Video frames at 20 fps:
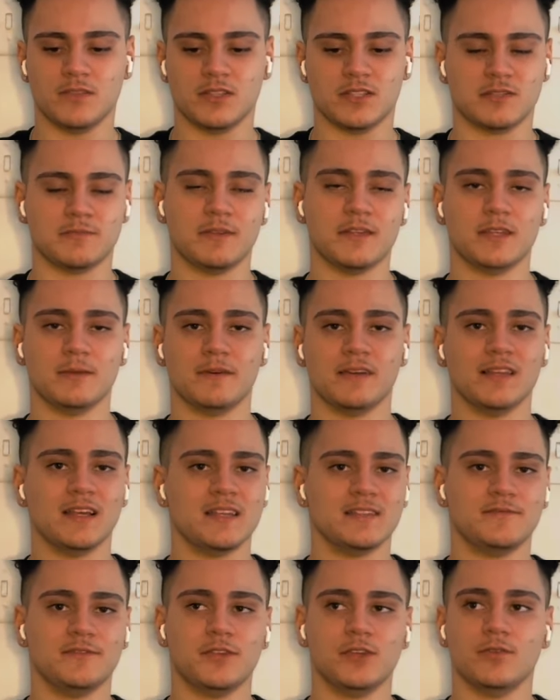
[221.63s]
explained in my
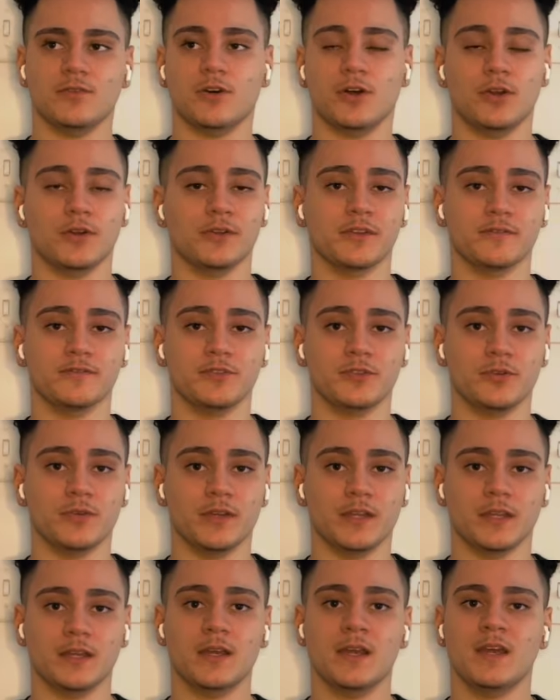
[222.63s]
last video, the art of
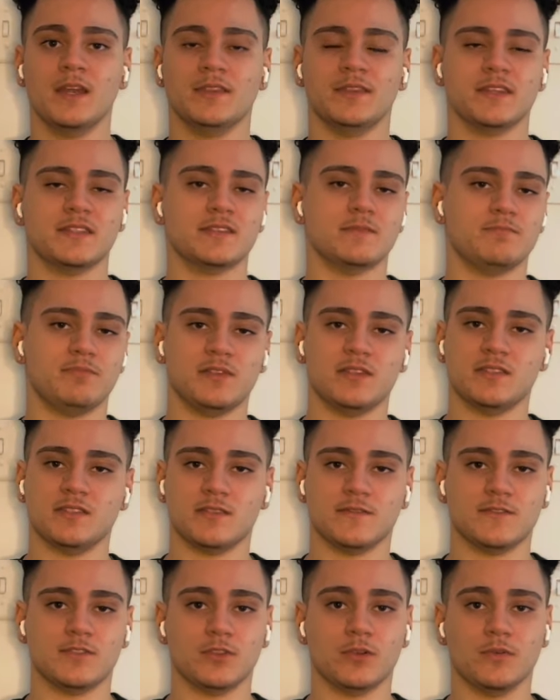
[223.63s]
doing, that's a piece
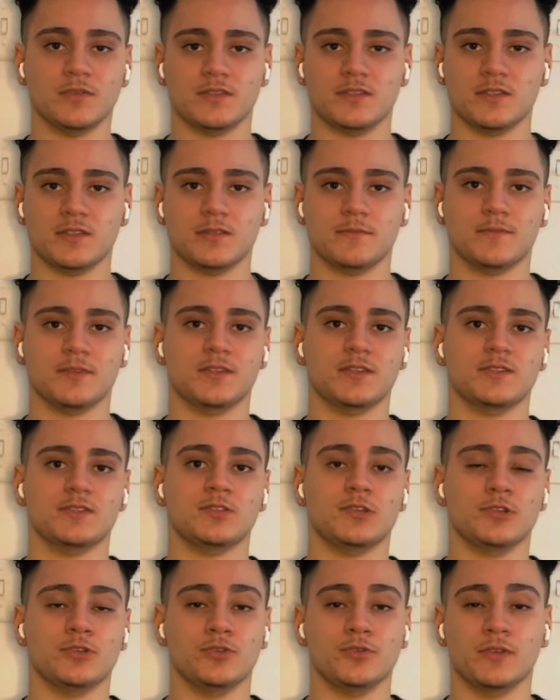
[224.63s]
of stoicism,
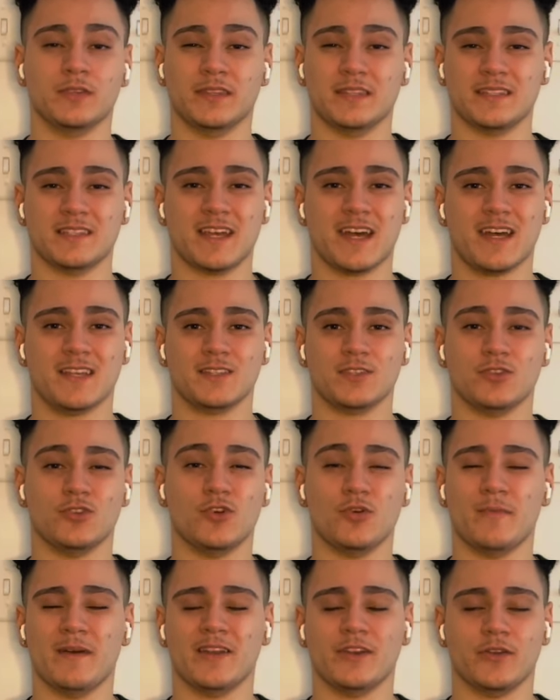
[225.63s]
because you're doing the task
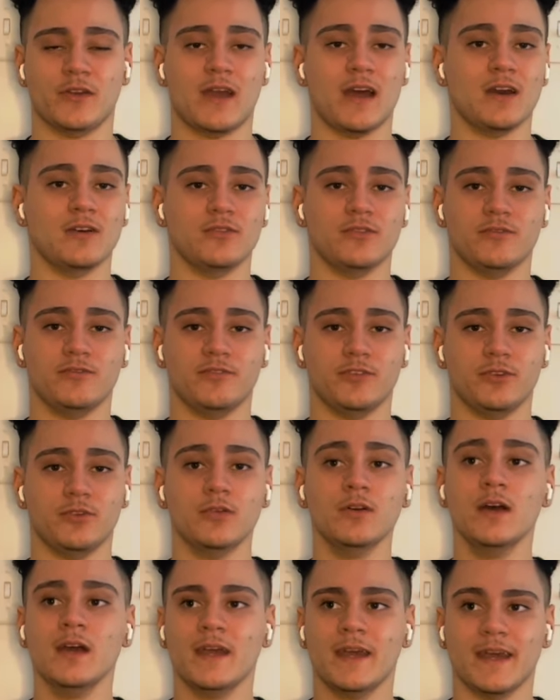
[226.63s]
no matter how you
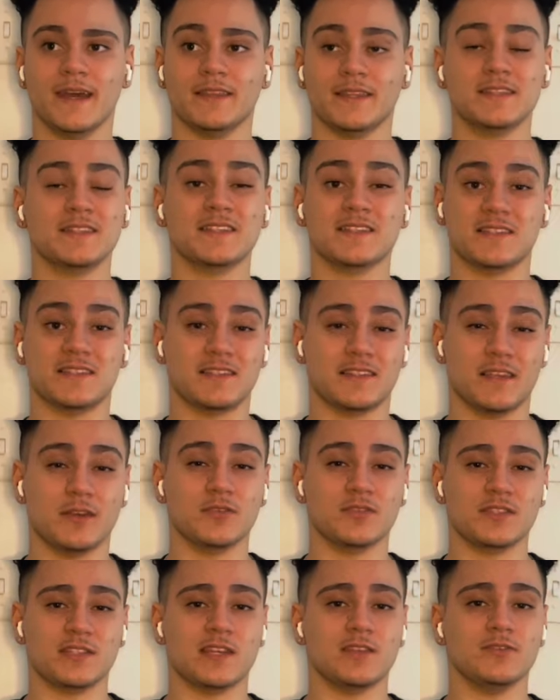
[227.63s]
feel. And that's a
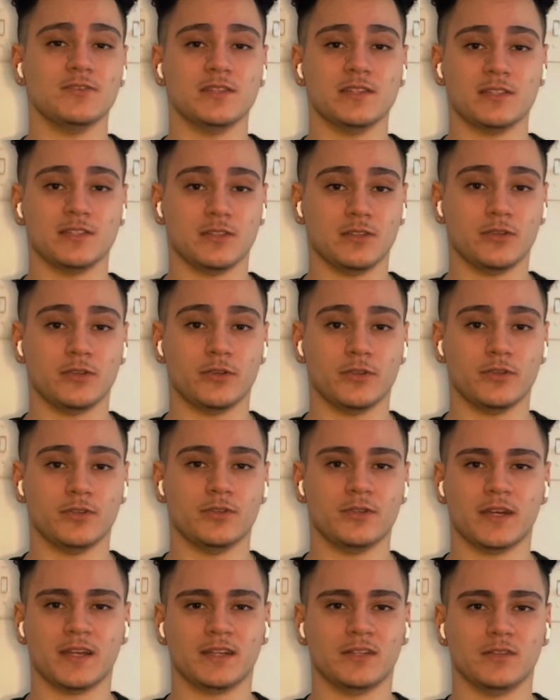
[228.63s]
skill set you need to learn.
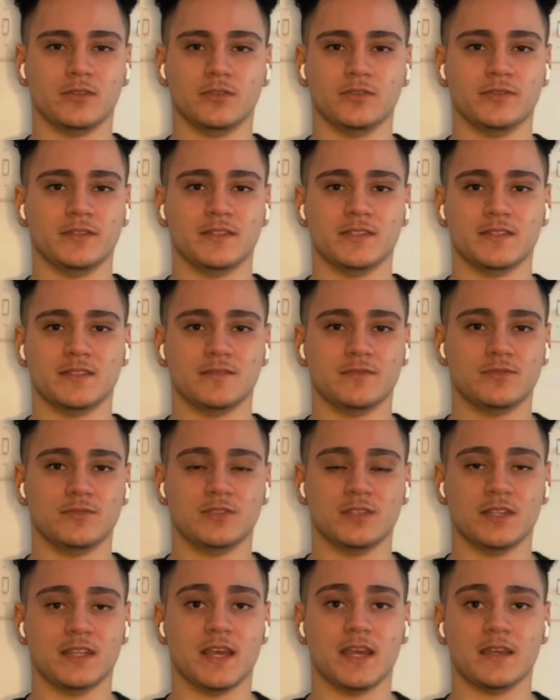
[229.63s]
You're not going to learn this
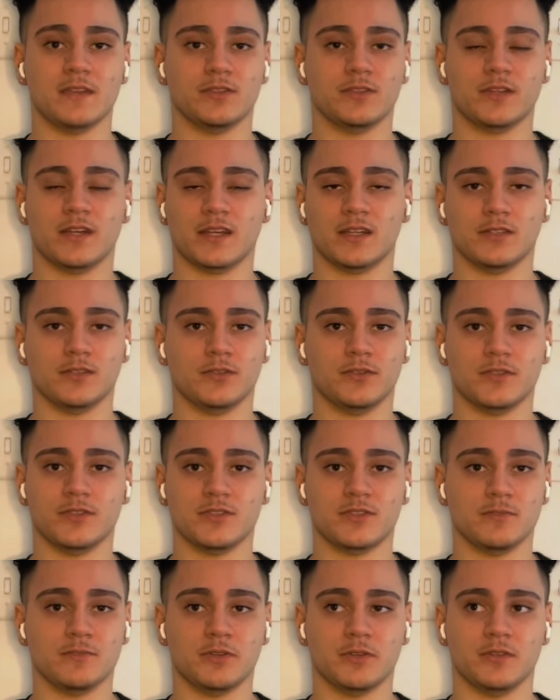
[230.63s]
today. You're not going to learn
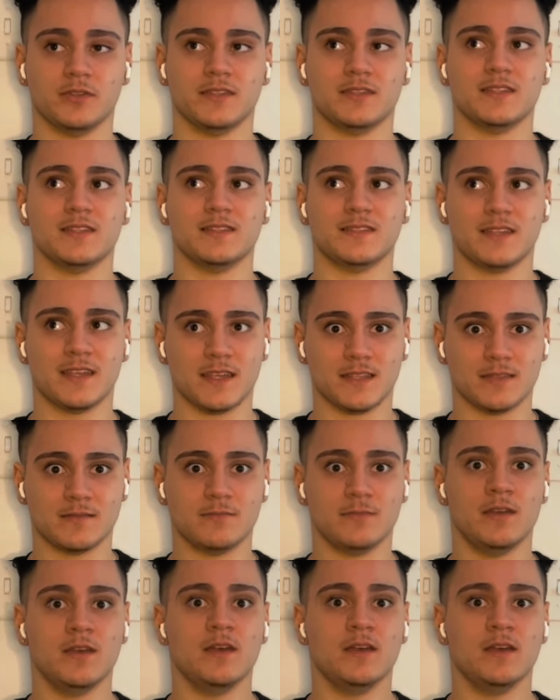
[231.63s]
it tomorrow. It takes